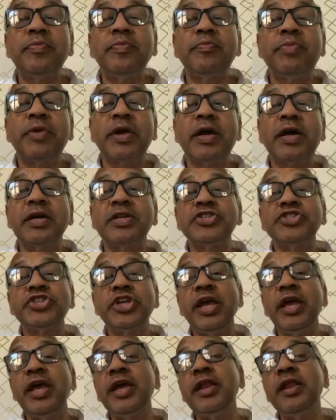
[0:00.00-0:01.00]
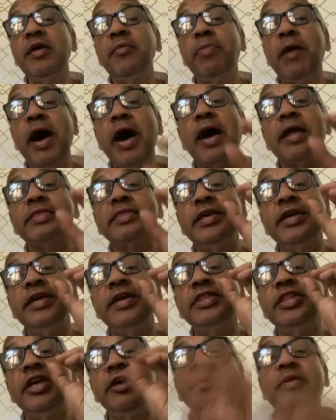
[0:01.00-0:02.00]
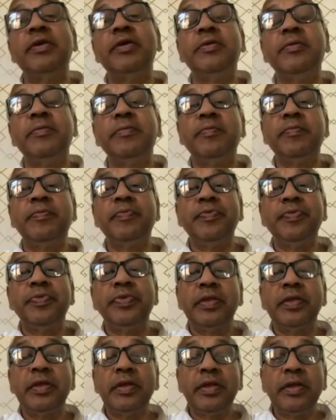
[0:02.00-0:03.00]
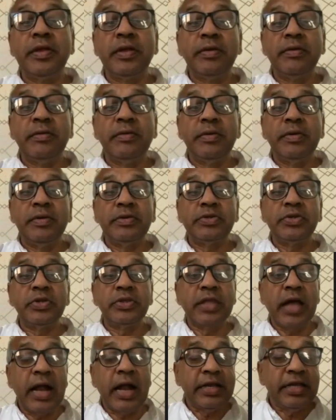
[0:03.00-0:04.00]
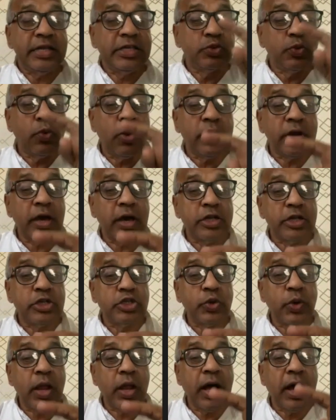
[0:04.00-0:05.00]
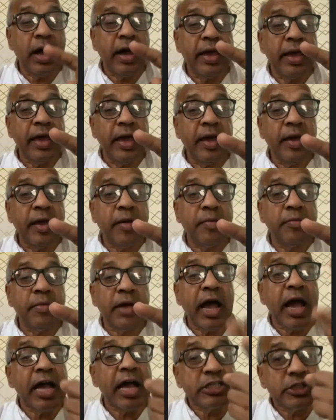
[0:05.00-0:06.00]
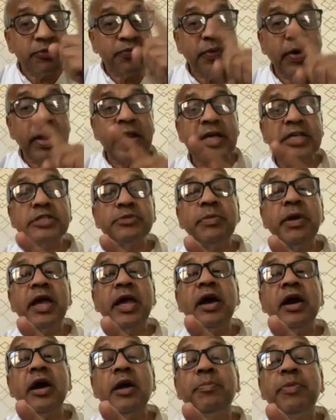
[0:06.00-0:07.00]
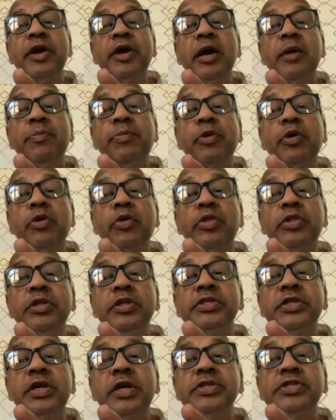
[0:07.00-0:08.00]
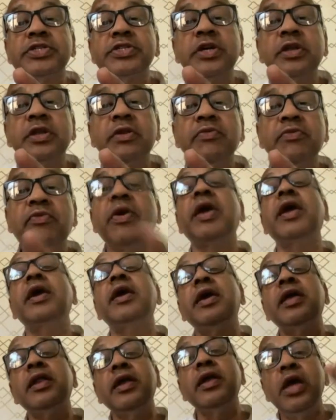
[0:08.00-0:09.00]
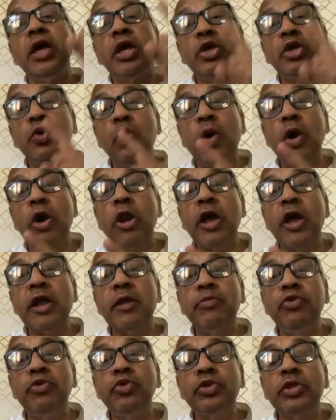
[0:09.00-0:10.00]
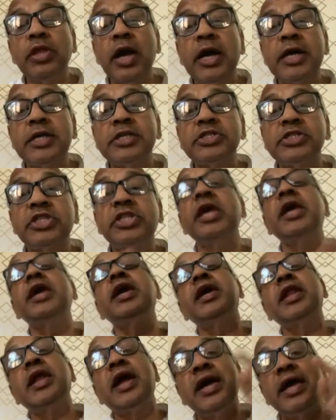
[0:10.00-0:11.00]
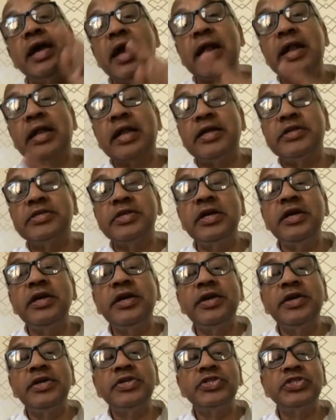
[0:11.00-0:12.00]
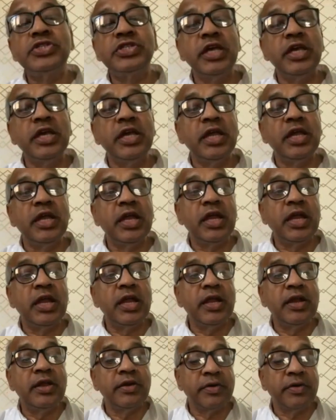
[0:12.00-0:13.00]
Prakarshena bhati iti. So that is what, Arjuna, I am. As far as my apara prakriti is concerned, where you all are bhutas, there I act as a seed.